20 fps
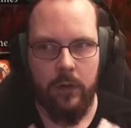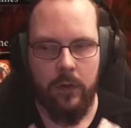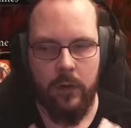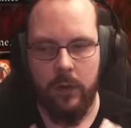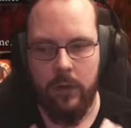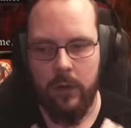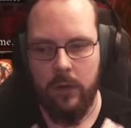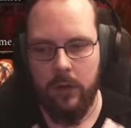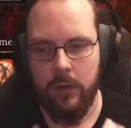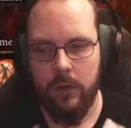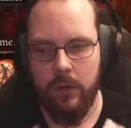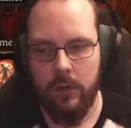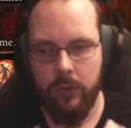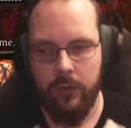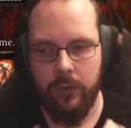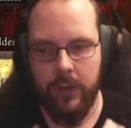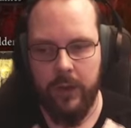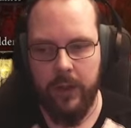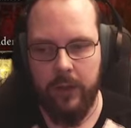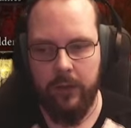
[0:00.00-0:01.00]
Uh, ah,
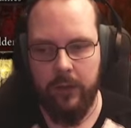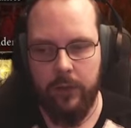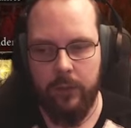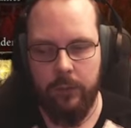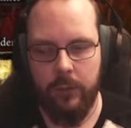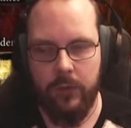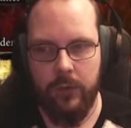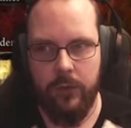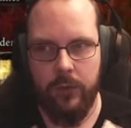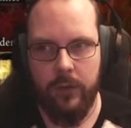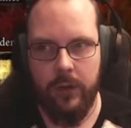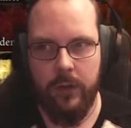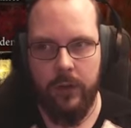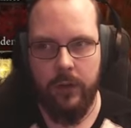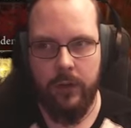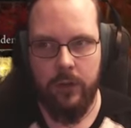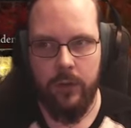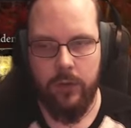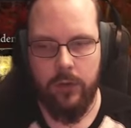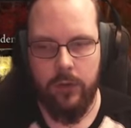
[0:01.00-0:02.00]
fling grant my
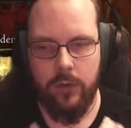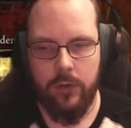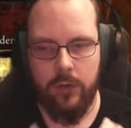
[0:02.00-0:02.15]
string,